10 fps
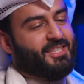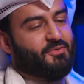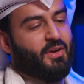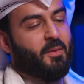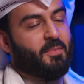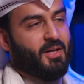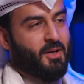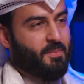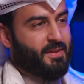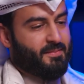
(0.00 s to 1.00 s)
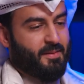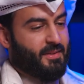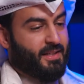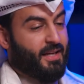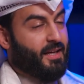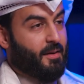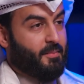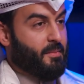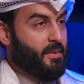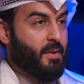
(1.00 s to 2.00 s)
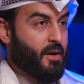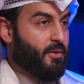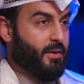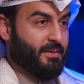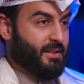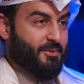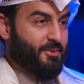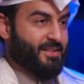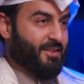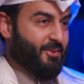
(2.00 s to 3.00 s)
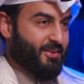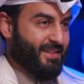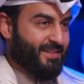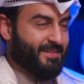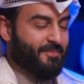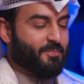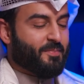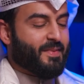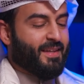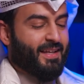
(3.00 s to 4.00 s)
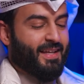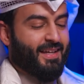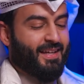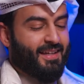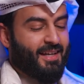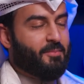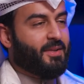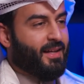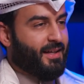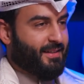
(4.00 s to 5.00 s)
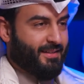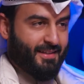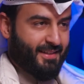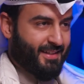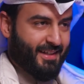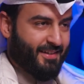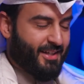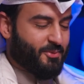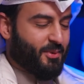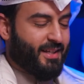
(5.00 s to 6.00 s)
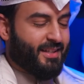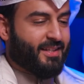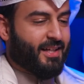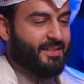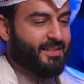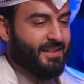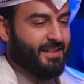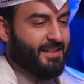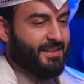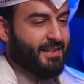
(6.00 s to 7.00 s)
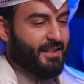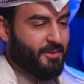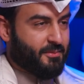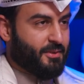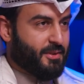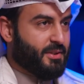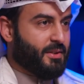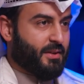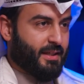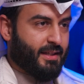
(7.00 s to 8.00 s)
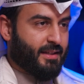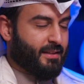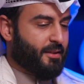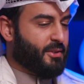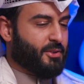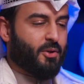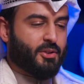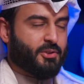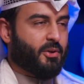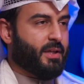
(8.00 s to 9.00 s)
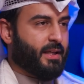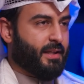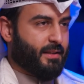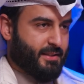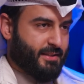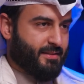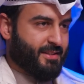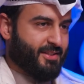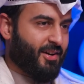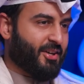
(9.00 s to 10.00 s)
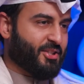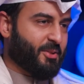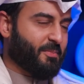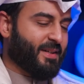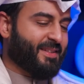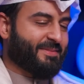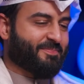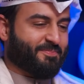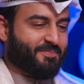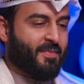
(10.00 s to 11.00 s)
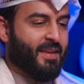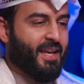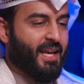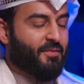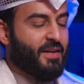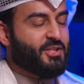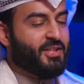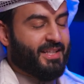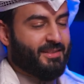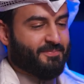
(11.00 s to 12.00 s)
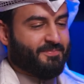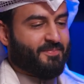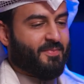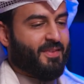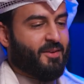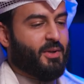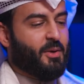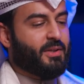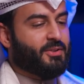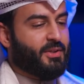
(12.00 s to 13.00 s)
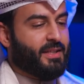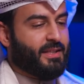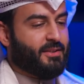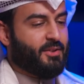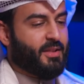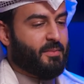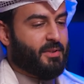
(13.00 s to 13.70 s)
just fired me up. And I'm like, "Hey, I'm on my own. I'm going to do this alone here." Alhamdulillah, I graduated, got a good degree, and it was a whole story getting this scholarship. But eventually, when I went to the